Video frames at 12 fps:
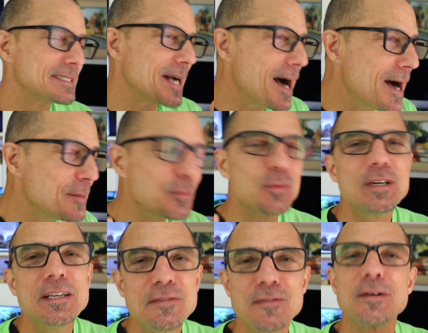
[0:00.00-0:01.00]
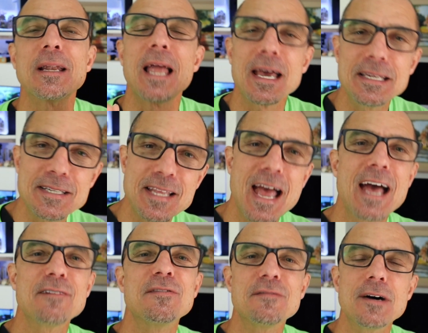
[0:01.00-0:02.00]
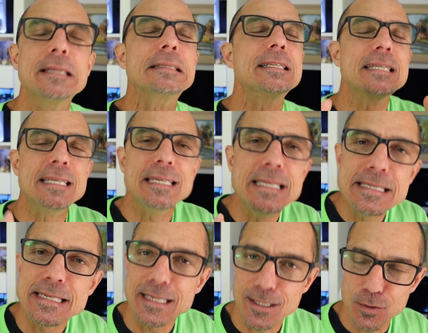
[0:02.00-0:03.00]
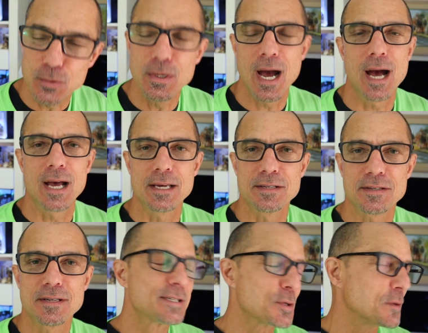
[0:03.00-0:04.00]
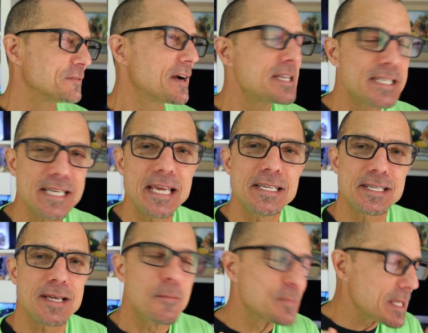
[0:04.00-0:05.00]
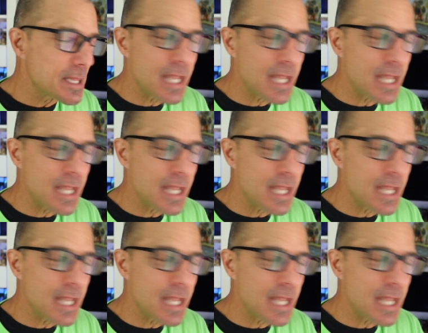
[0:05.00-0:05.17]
Tom Reefer likes to have fun teasing you guys. So if I say something